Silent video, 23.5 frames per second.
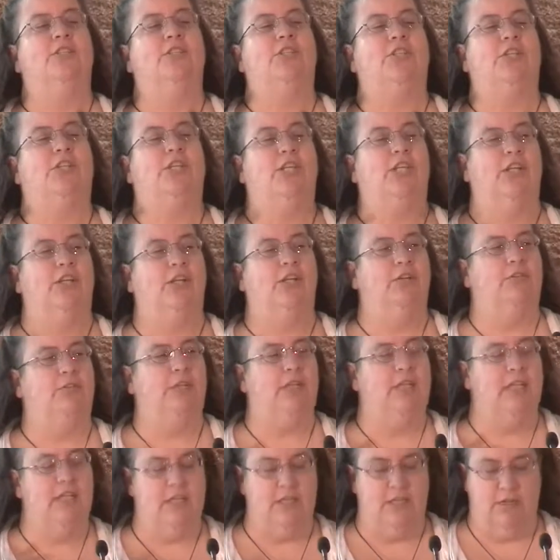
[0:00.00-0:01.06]

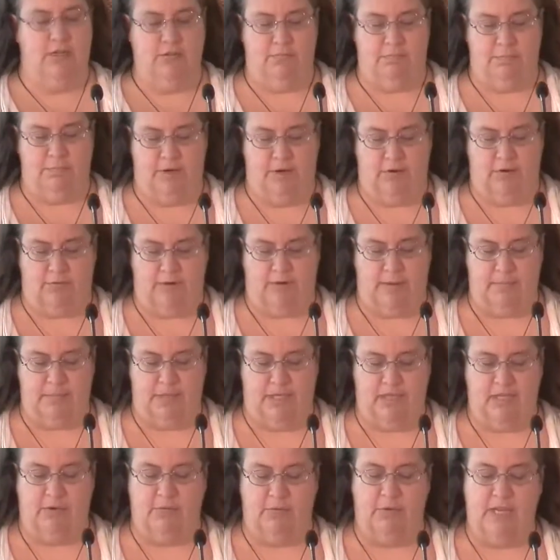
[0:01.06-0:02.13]
children and youth
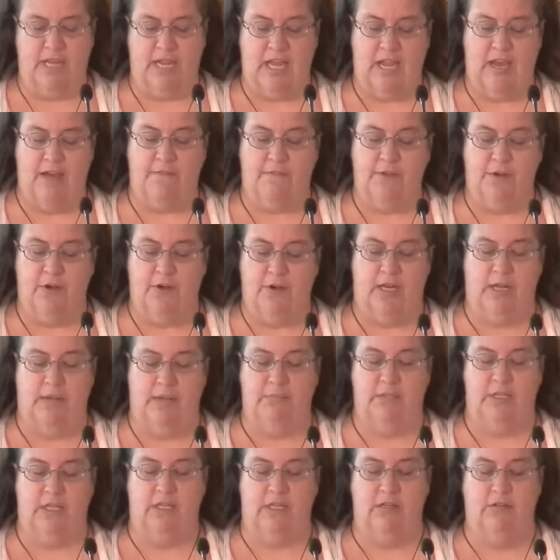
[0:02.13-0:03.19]
programming that we have here at
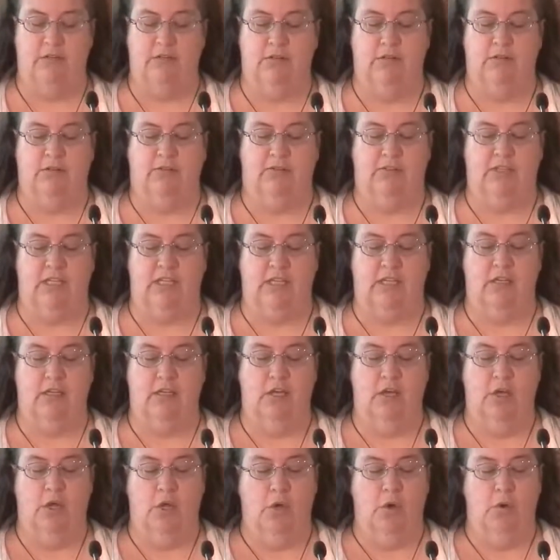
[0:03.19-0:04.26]
MDU-UC.
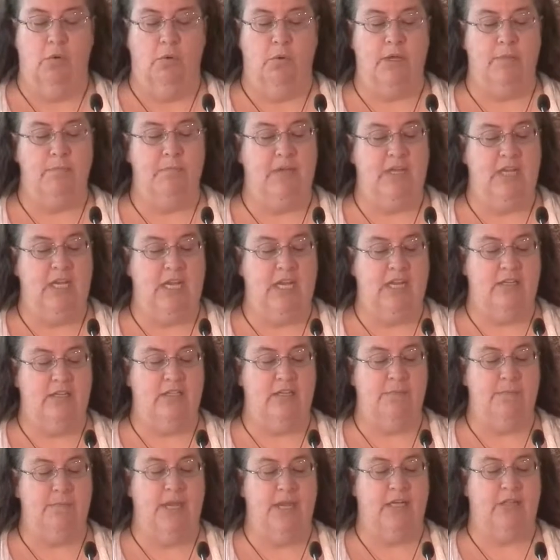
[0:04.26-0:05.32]
We need
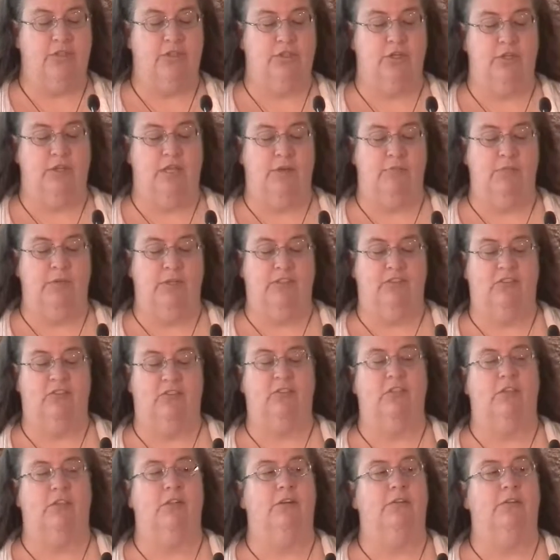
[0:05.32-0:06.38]
to make sure that we
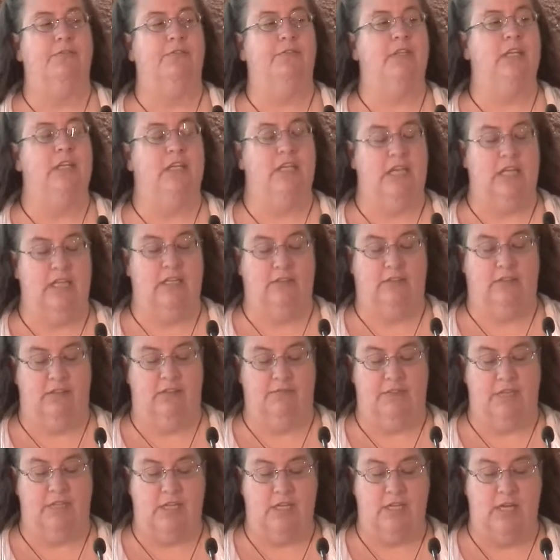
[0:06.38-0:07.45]
serve the needs
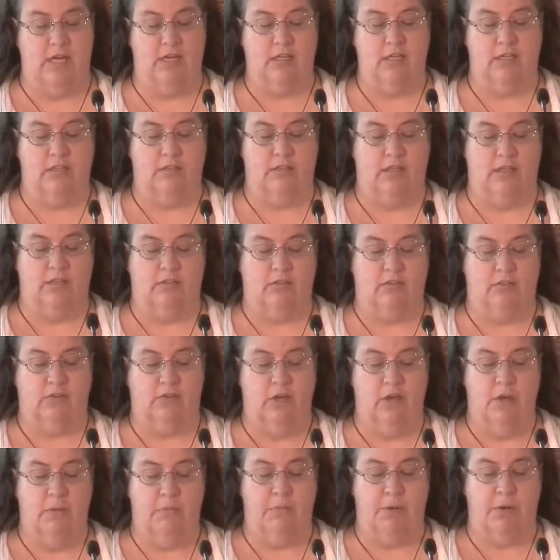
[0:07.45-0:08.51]
of the young adults,
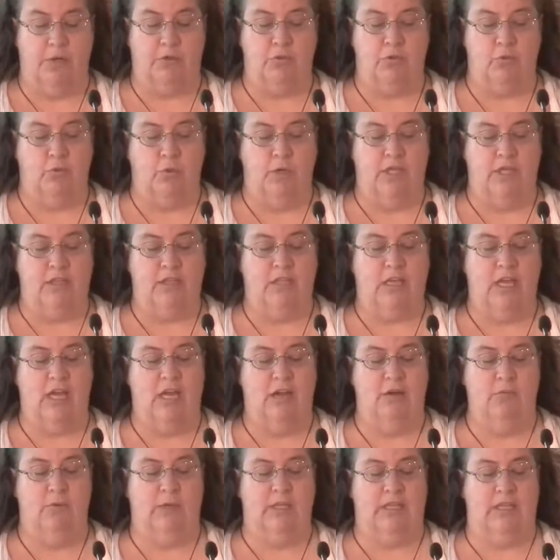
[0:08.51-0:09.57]
both with
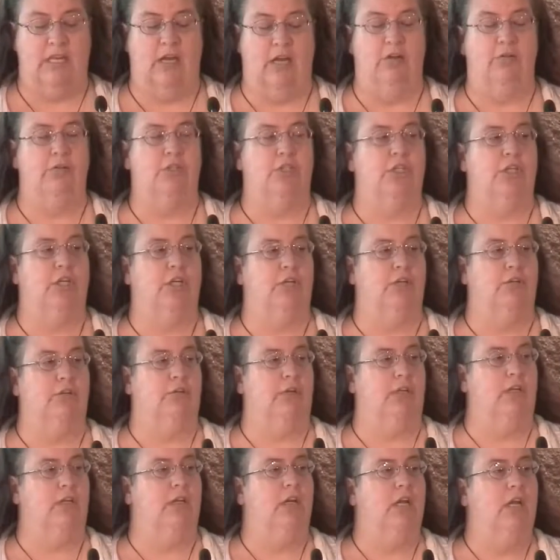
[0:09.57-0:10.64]
and without
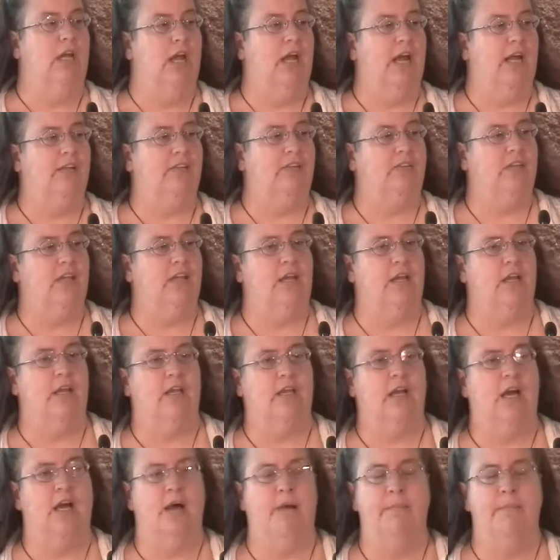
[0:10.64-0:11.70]
children, as they
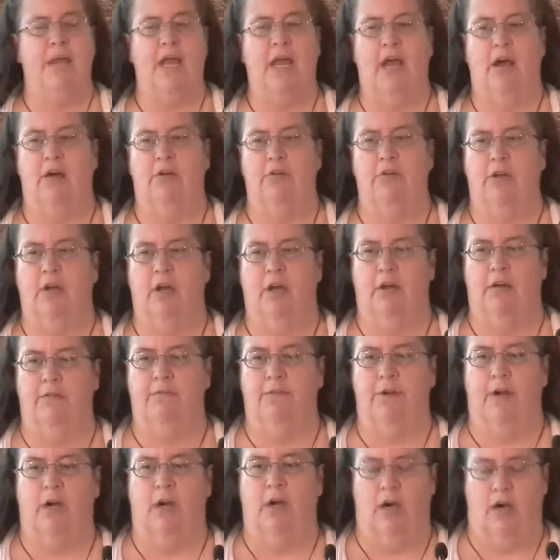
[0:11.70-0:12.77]
come out of
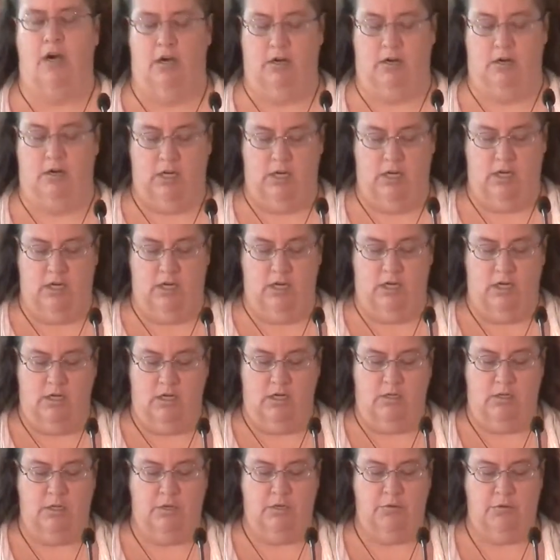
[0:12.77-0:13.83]
our
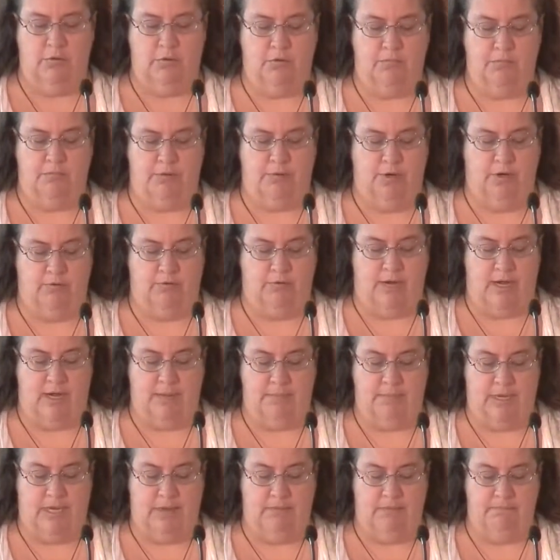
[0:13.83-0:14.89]
youth
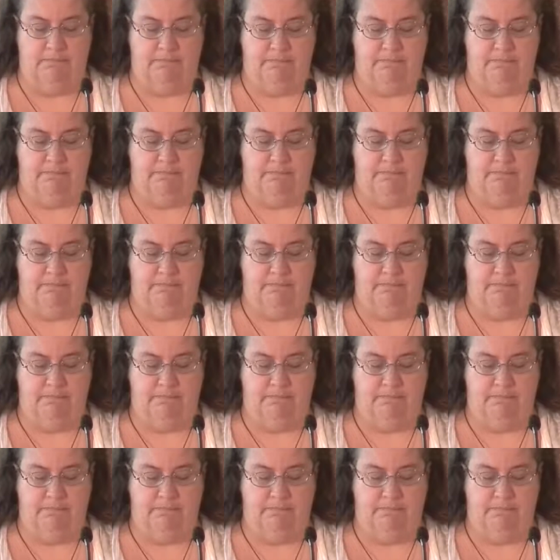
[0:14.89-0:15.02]
programming.